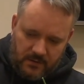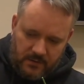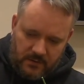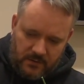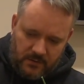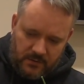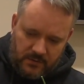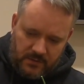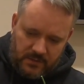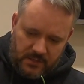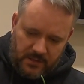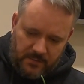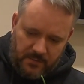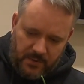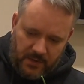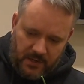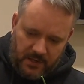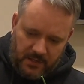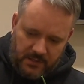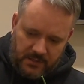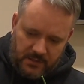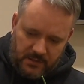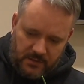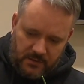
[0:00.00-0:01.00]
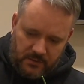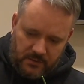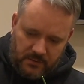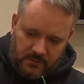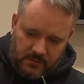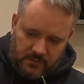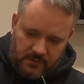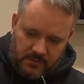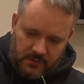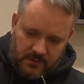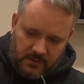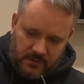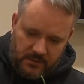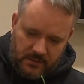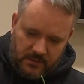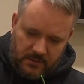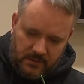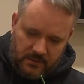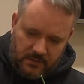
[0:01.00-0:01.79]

dusty particles.